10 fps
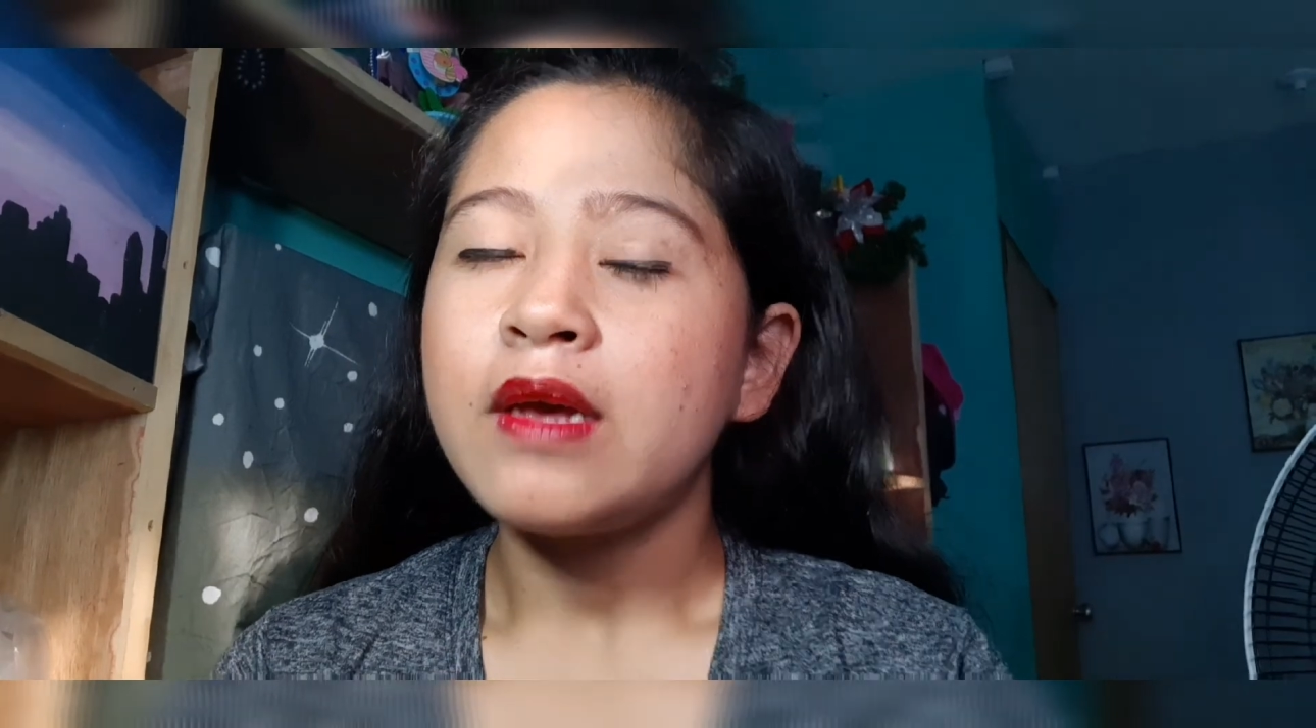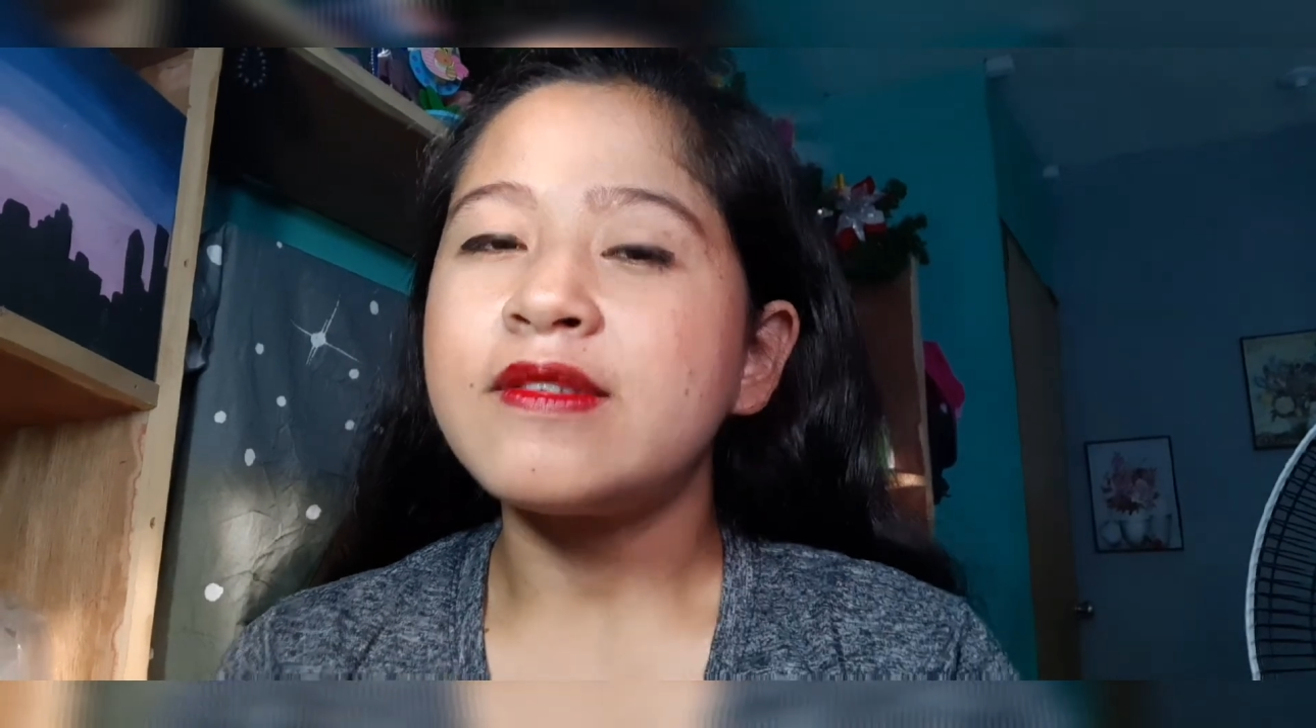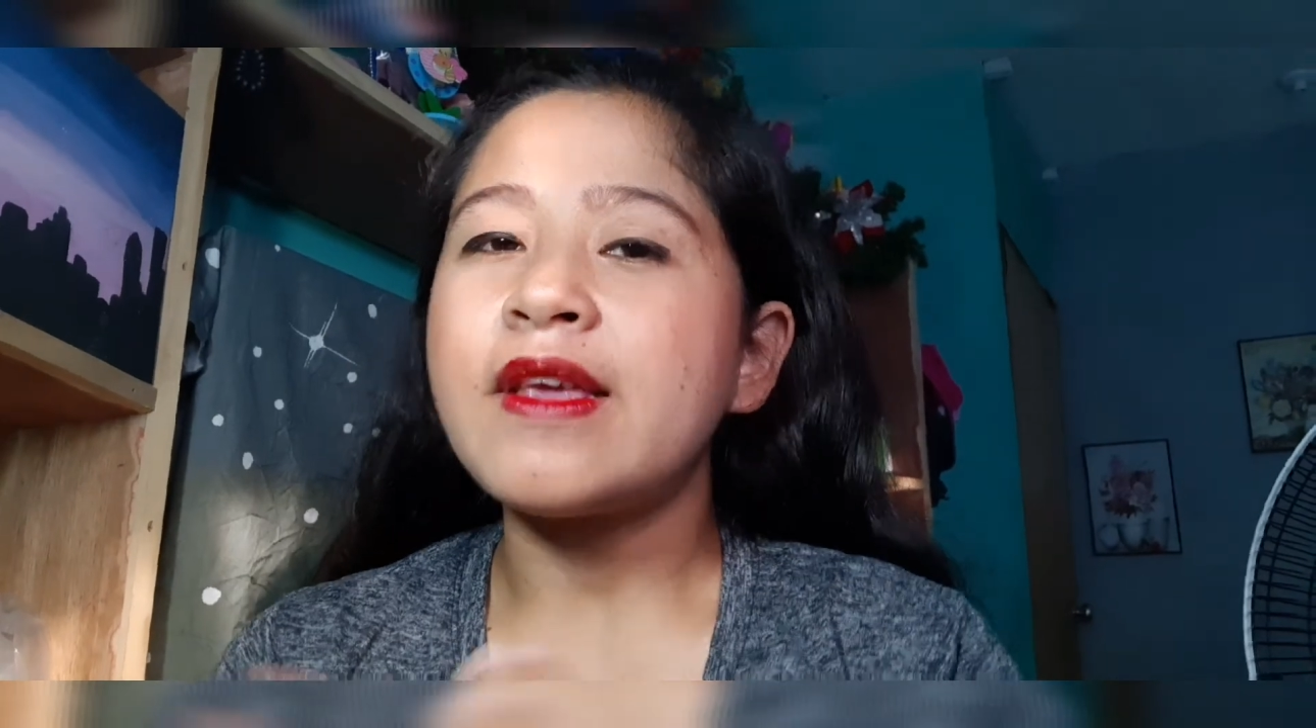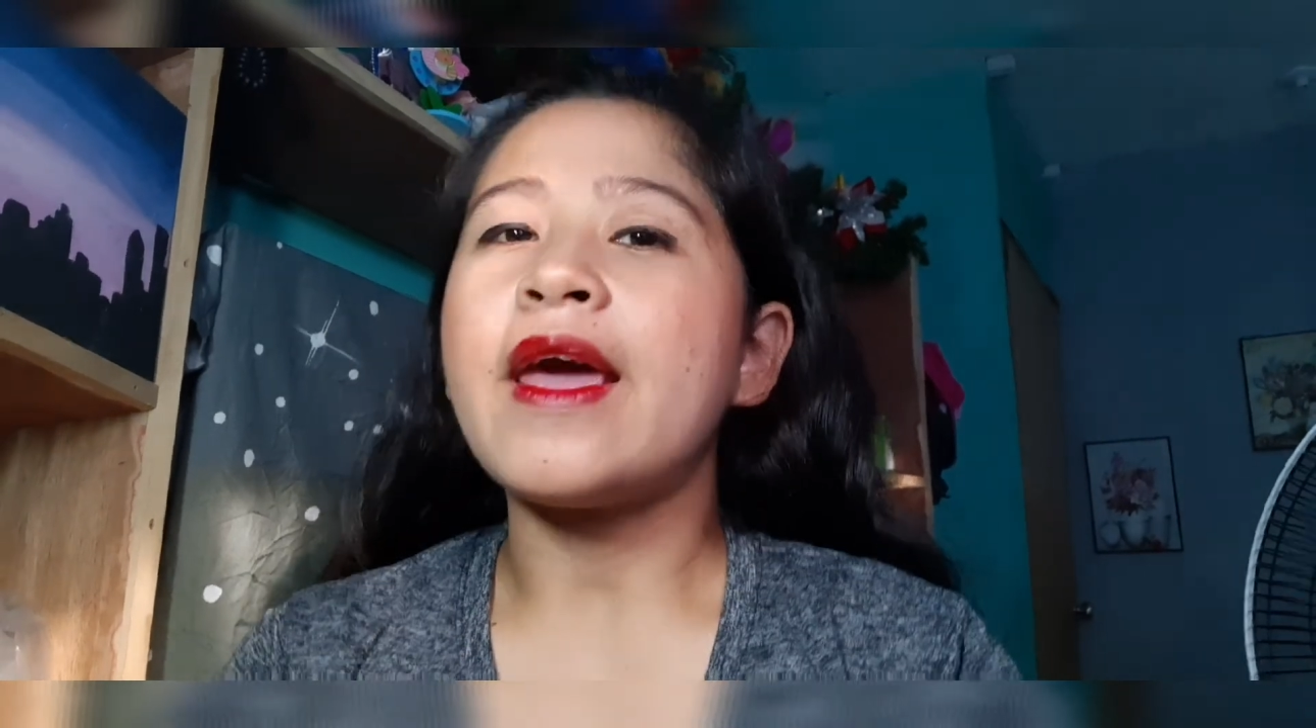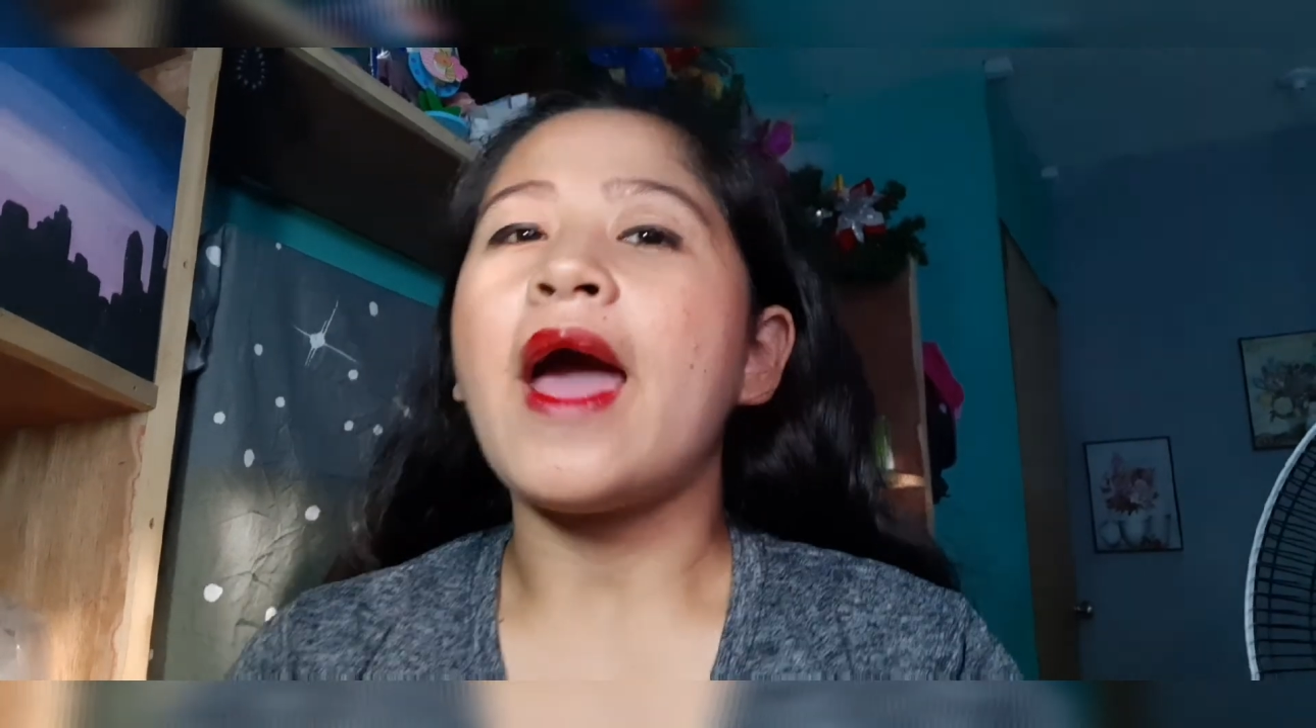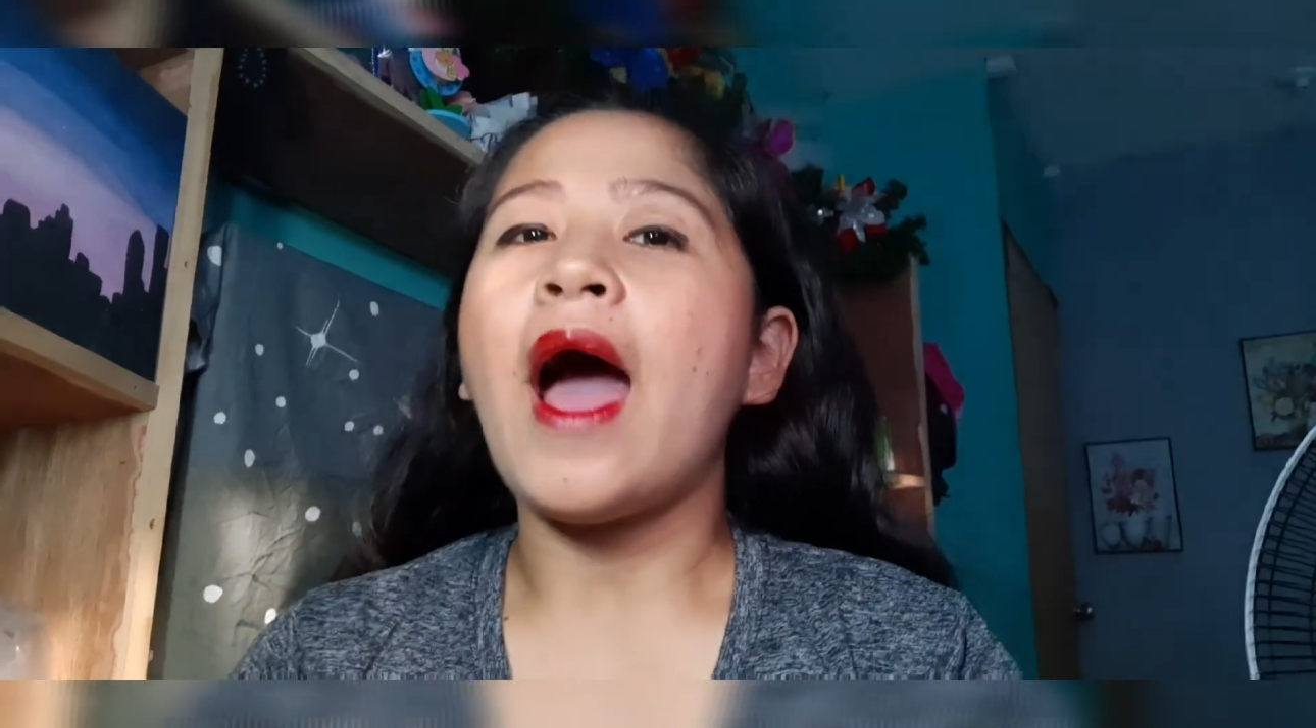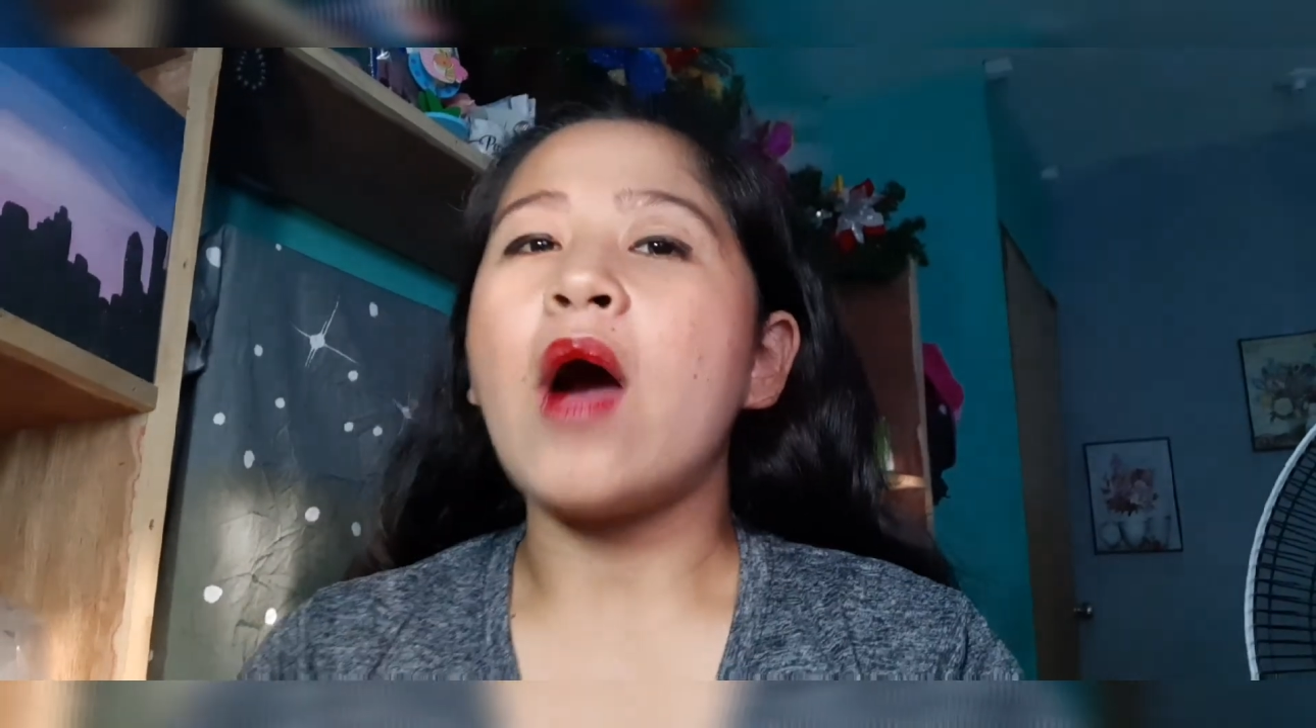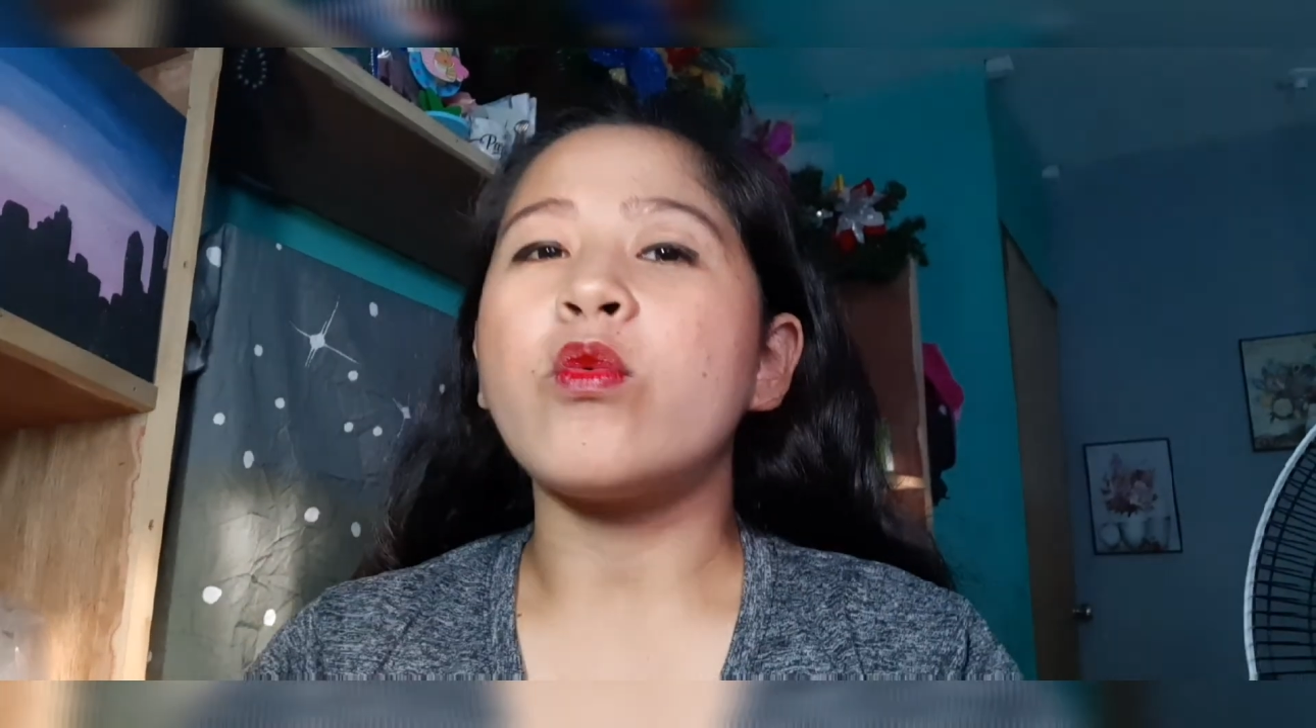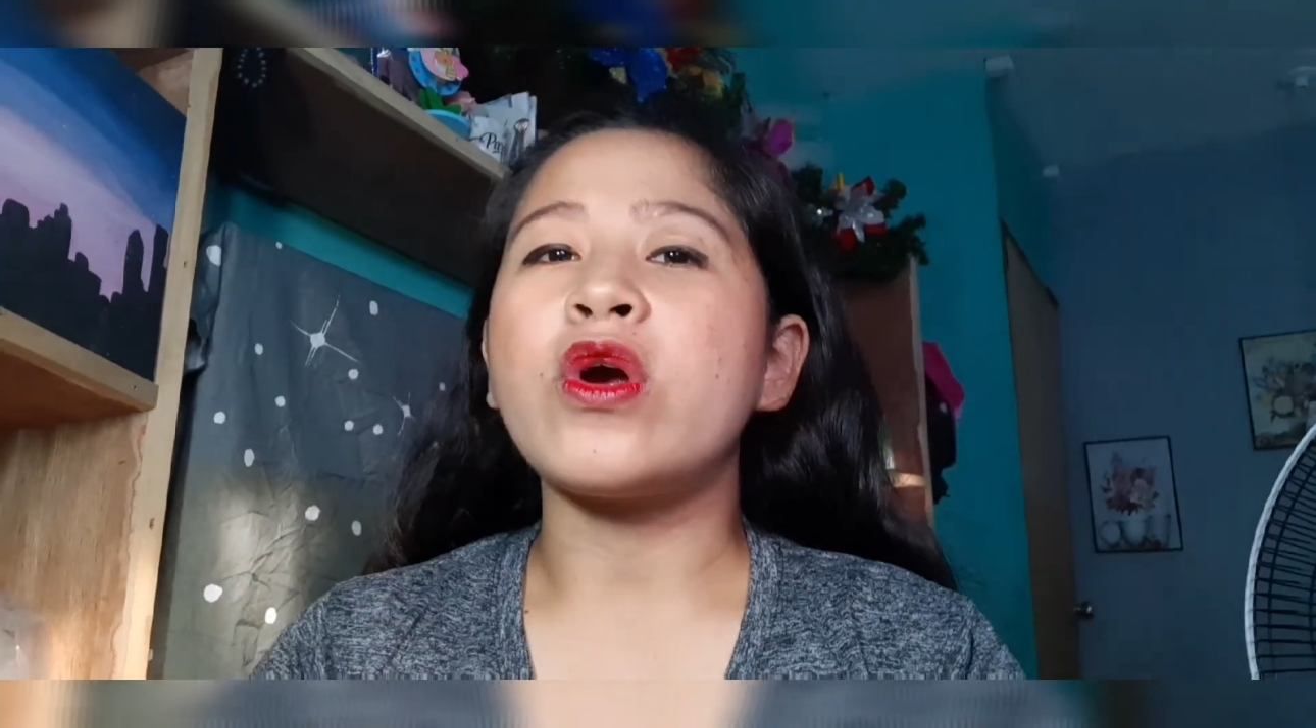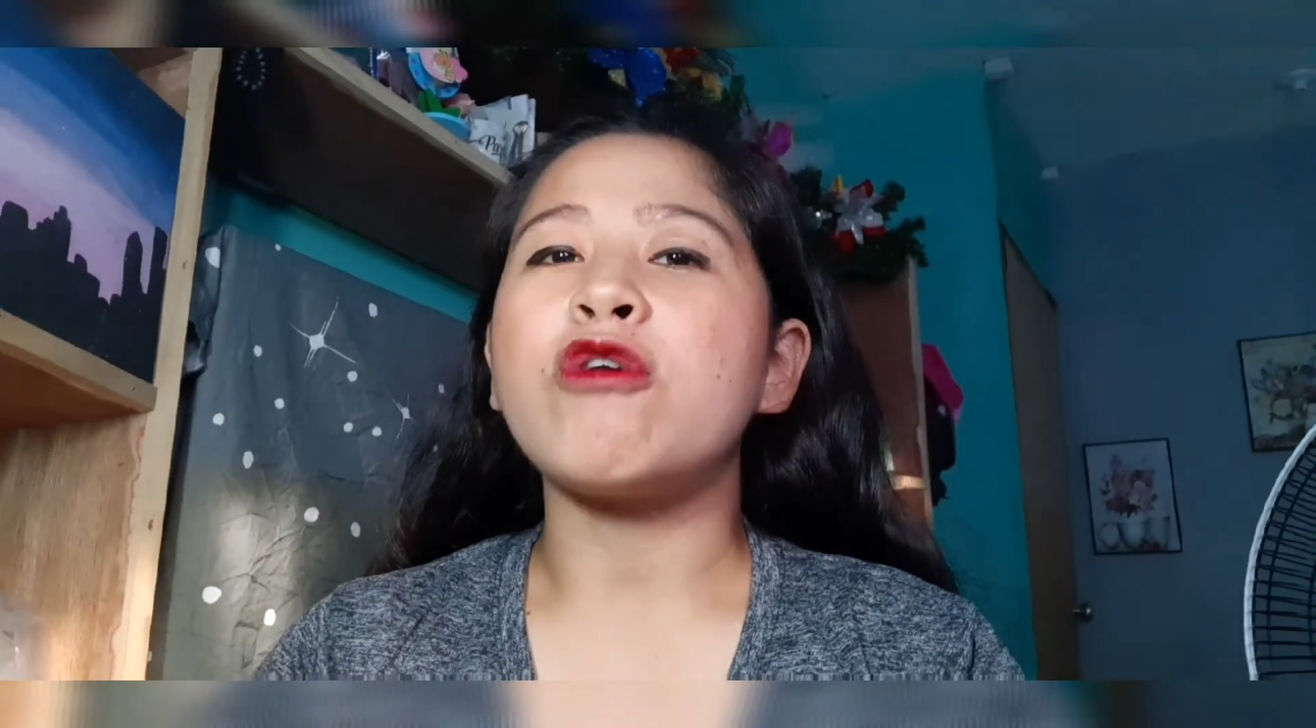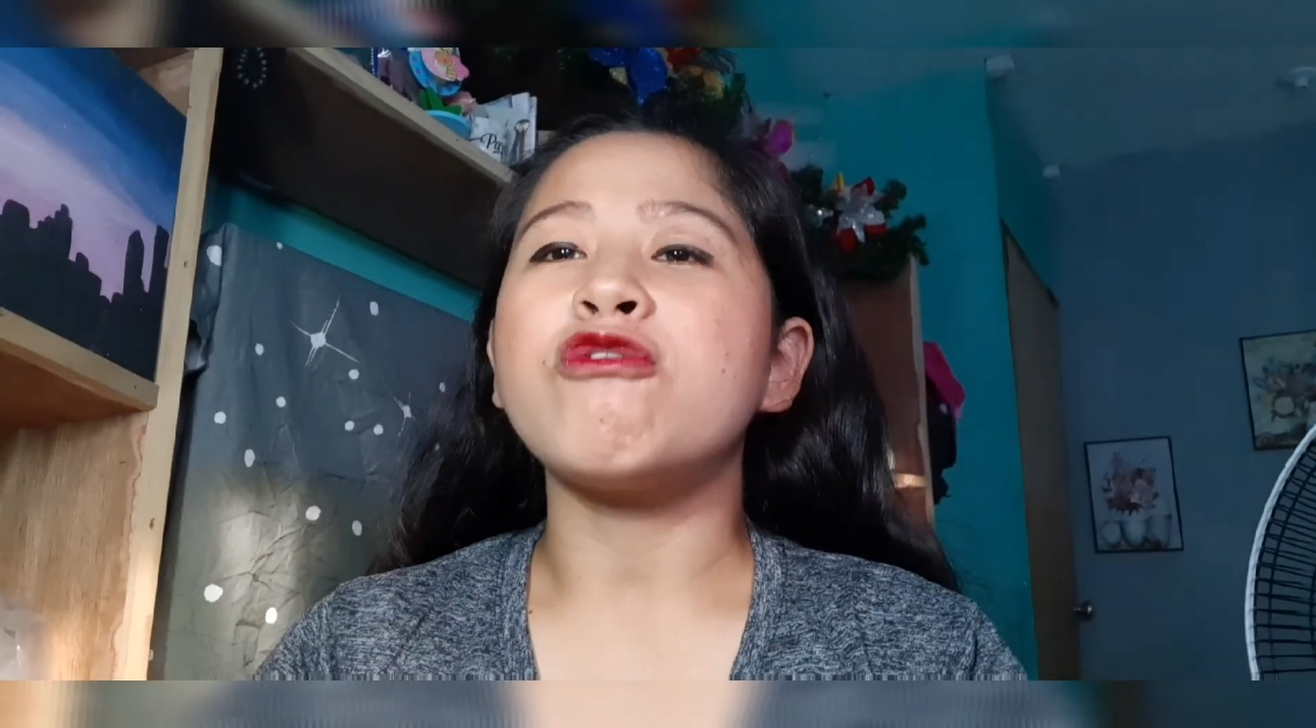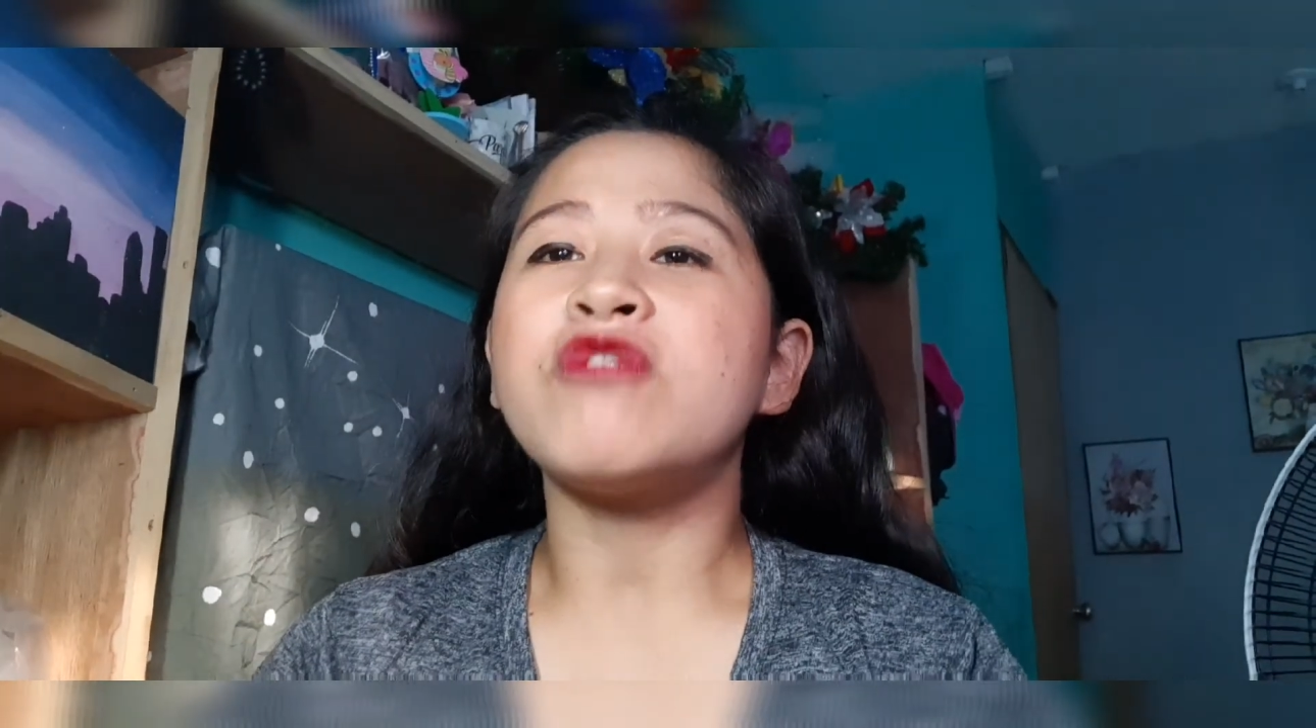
say, our